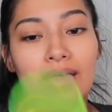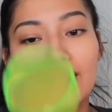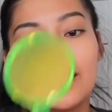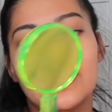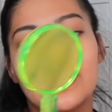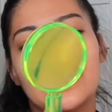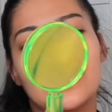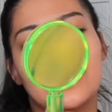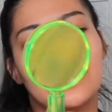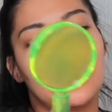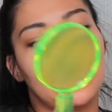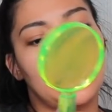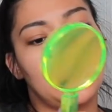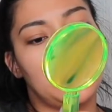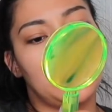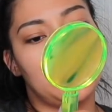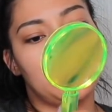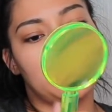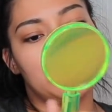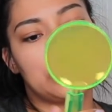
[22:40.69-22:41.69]
This is
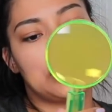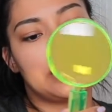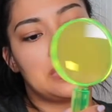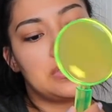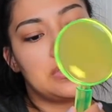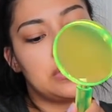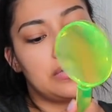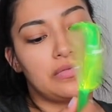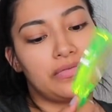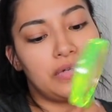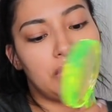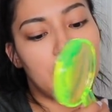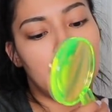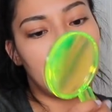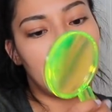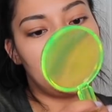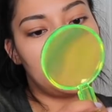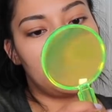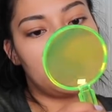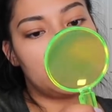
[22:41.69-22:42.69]
cute. This is
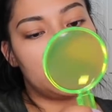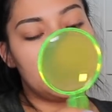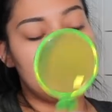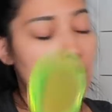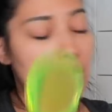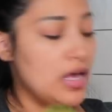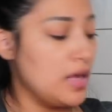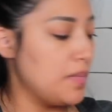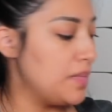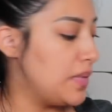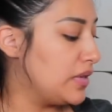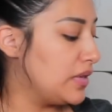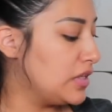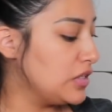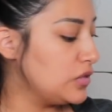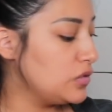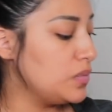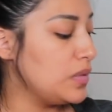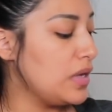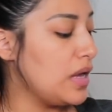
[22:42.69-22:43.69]
freaking cute. But
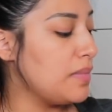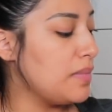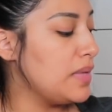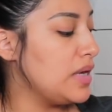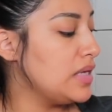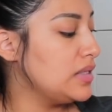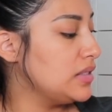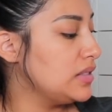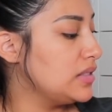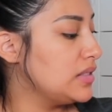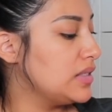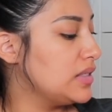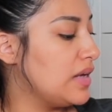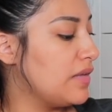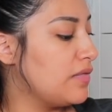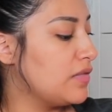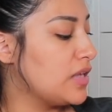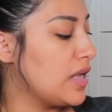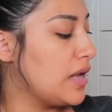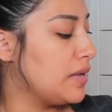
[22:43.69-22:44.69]
this would be amazing to
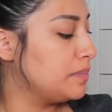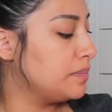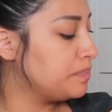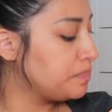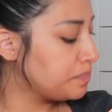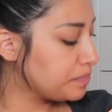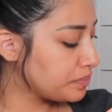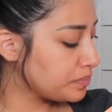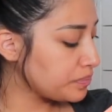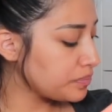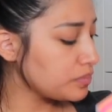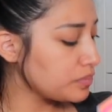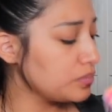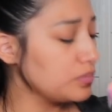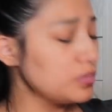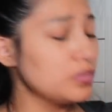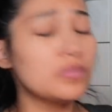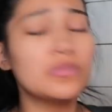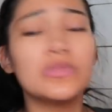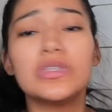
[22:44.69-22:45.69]
gift them
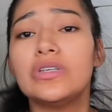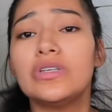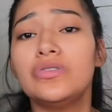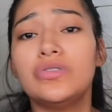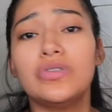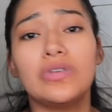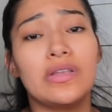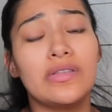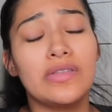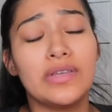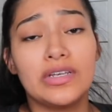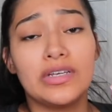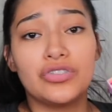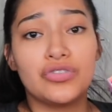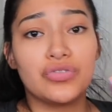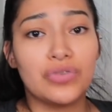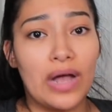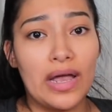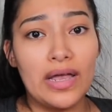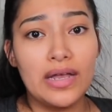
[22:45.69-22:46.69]
so that they can
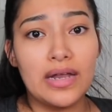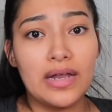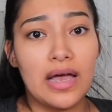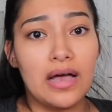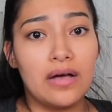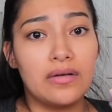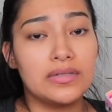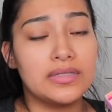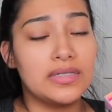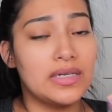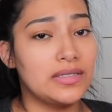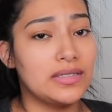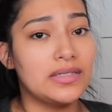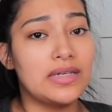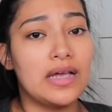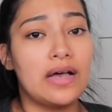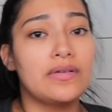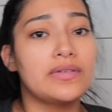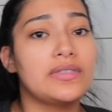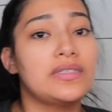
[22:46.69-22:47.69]
try it out, test it
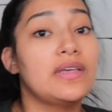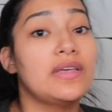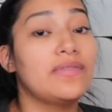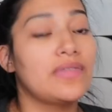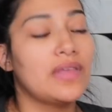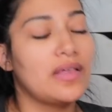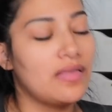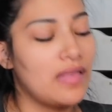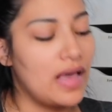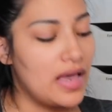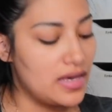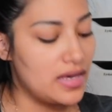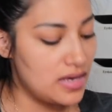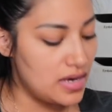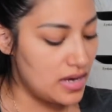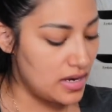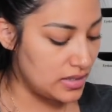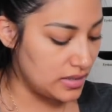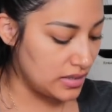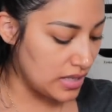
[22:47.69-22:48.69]
out, see if they like
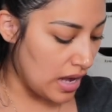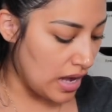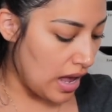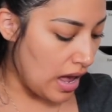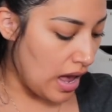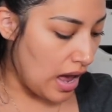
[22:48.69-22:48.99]
it.